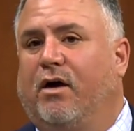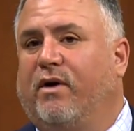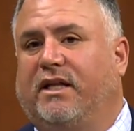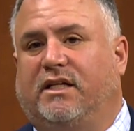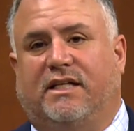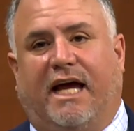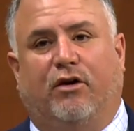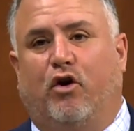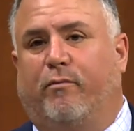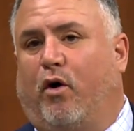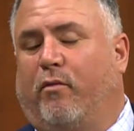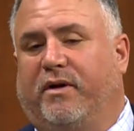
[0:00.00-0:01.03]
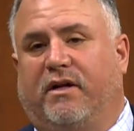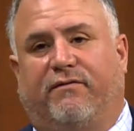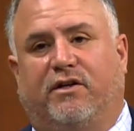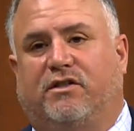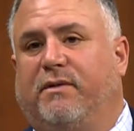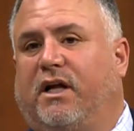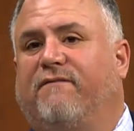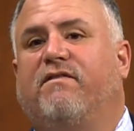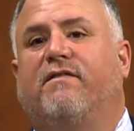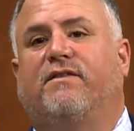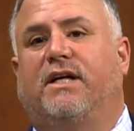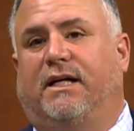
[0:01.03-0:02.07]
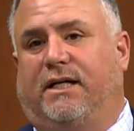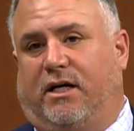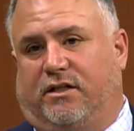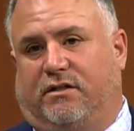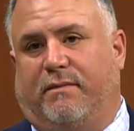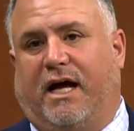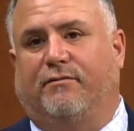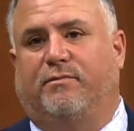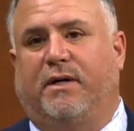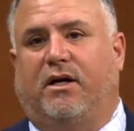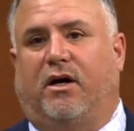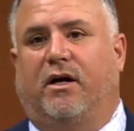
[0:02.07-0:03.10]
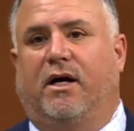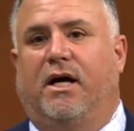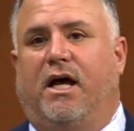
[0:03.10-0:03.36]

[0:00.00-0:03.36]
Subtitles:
We had the Sand Group open the first mill in 15 years, Madam Speaker,